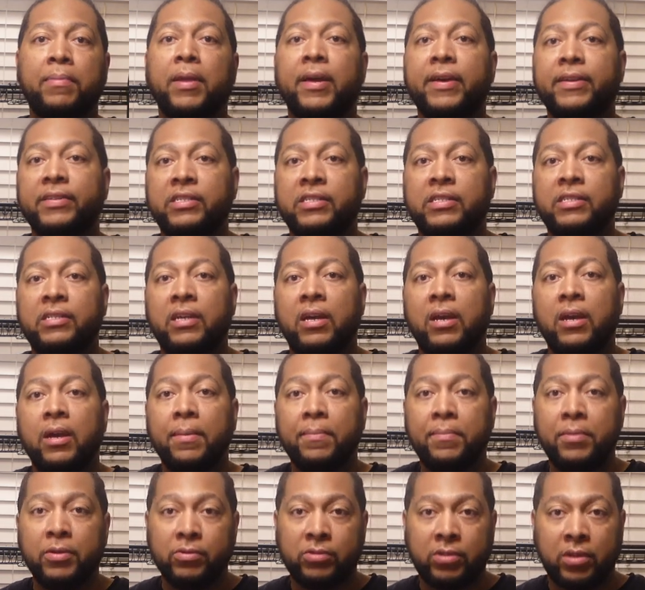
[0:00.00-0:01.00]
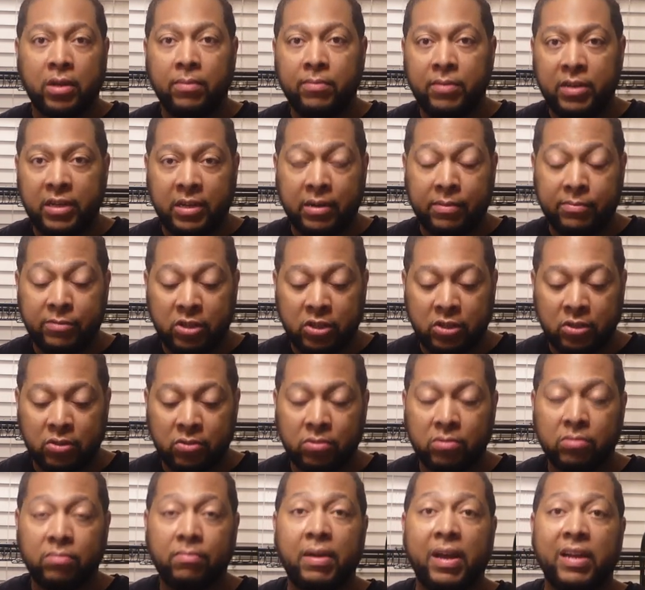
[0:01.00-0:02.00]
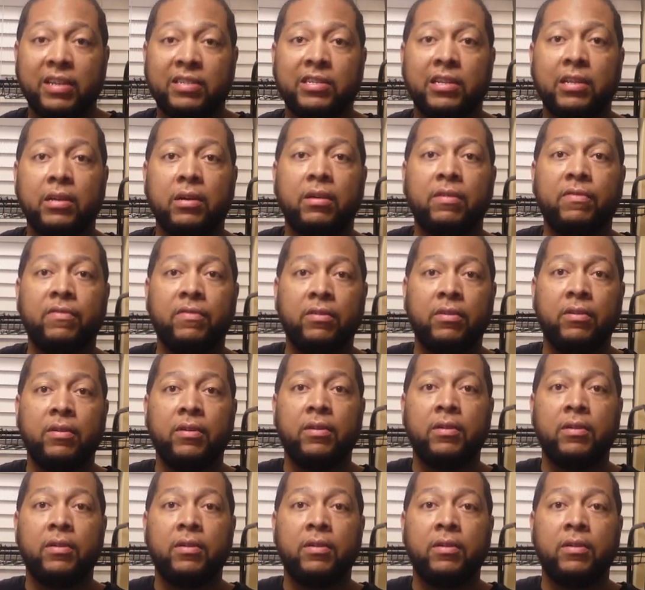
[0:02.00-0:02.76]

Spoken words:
bless. Bill's gonna be coming soon. Max love.